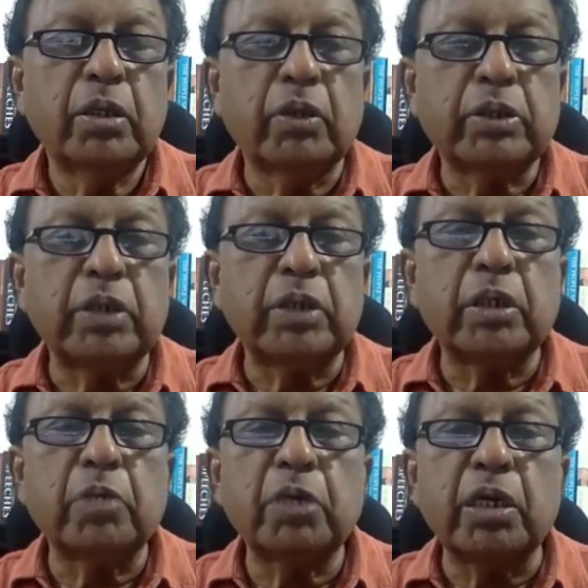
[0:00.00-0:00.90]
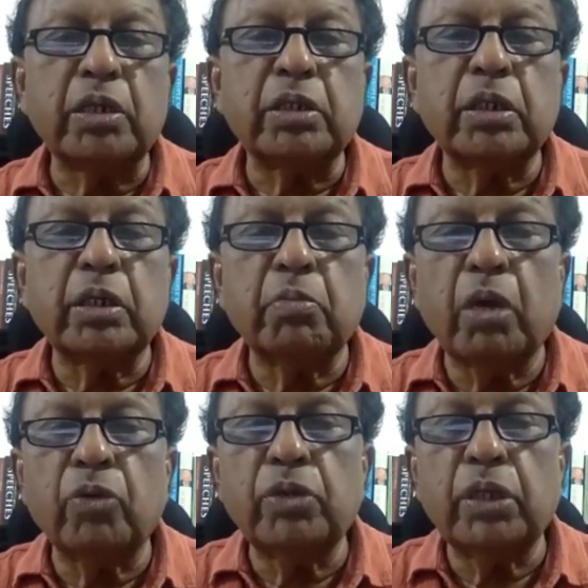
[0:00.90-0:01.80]
there is considerable concern
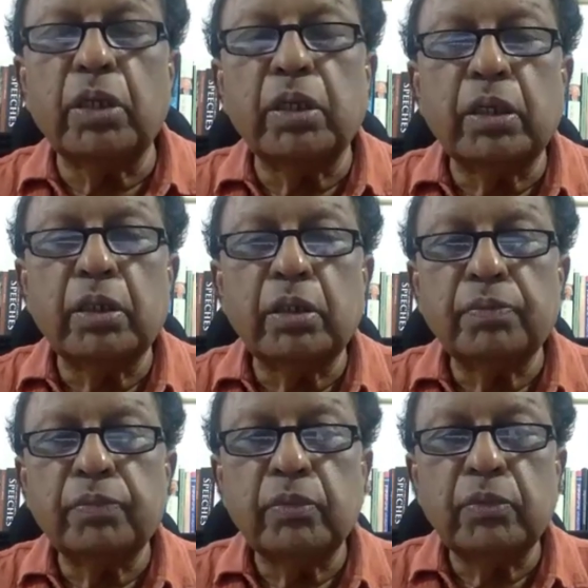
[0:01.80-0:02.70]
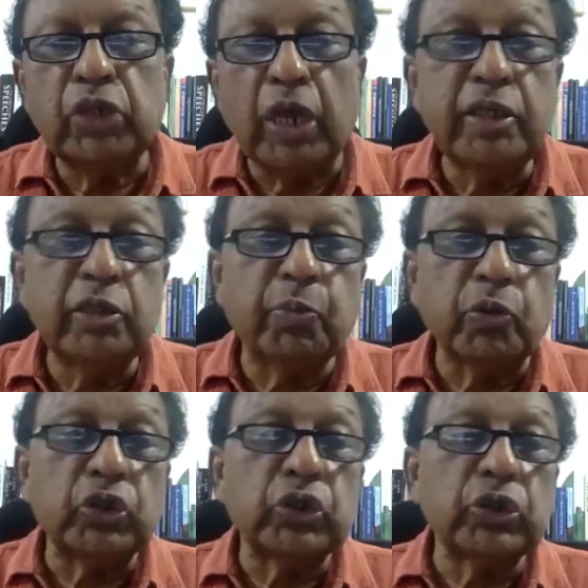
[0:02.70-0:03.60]
about the Chinese
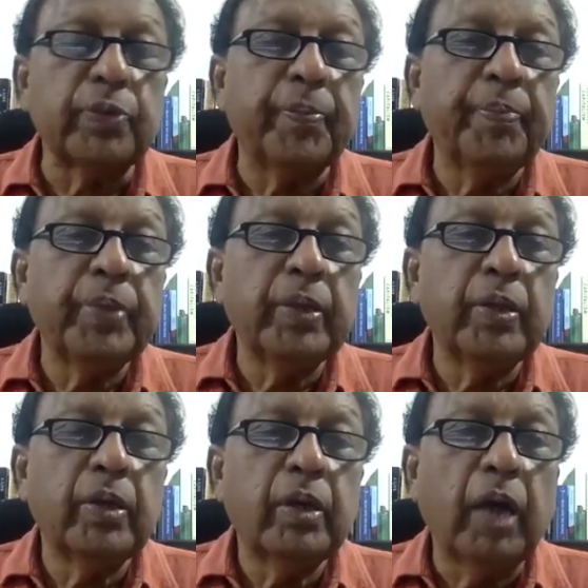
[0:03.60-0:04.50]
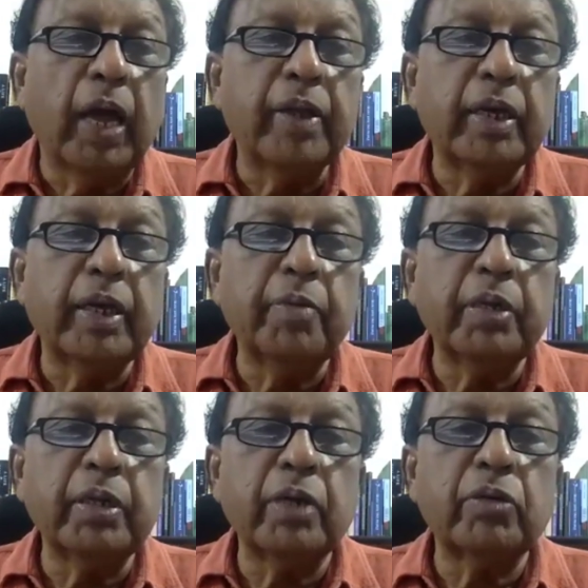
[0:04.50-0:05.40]
position. And the
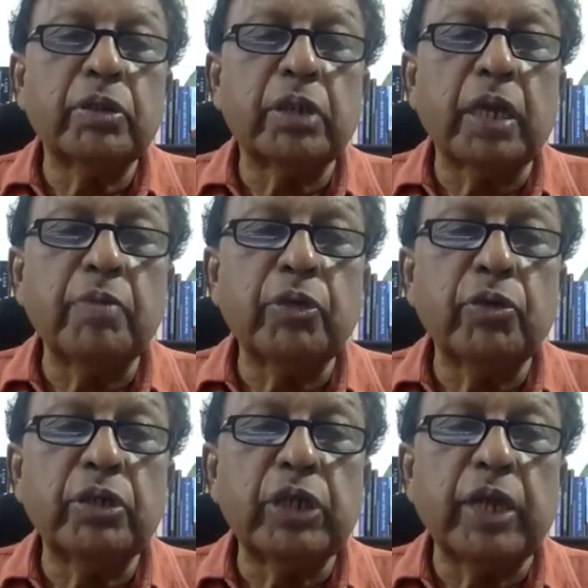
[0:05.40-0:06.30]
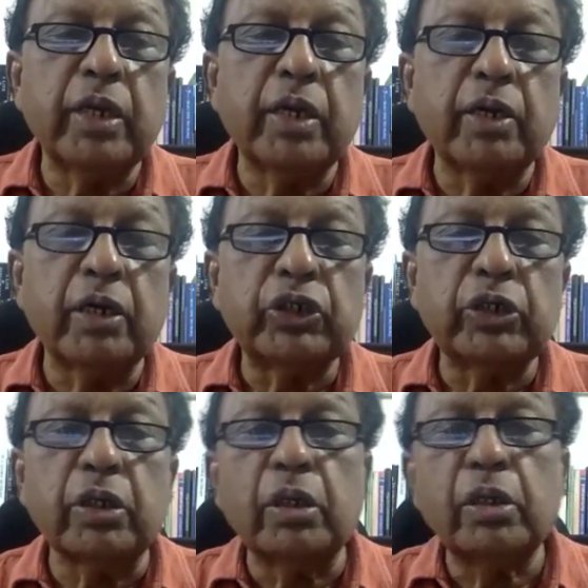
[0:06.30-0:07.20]
agreement that was signed between China and
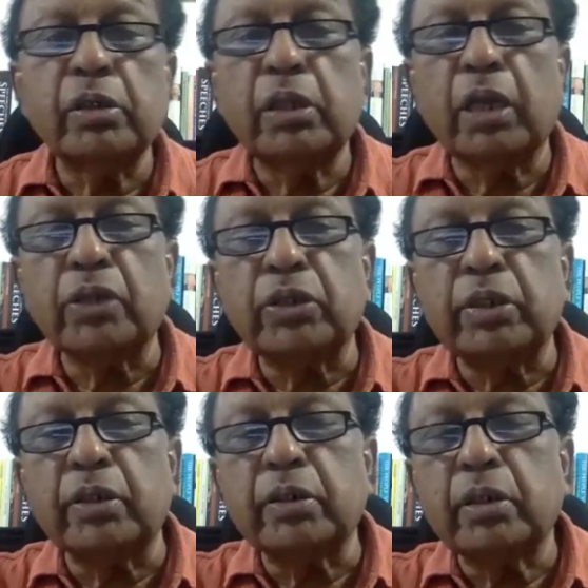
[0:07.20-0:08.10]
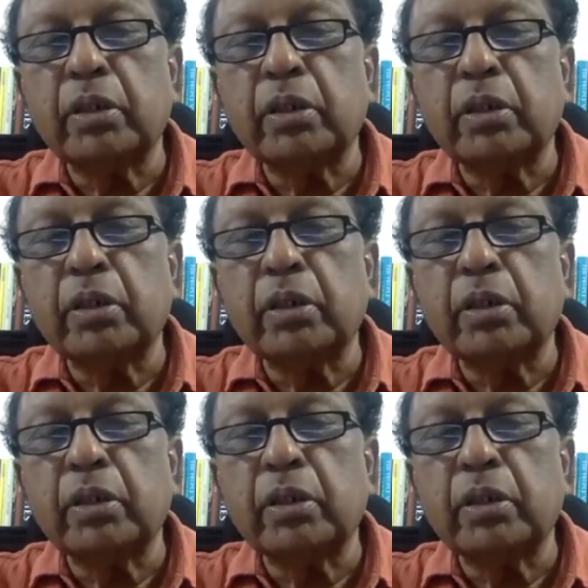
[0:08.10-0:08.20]
Russia last year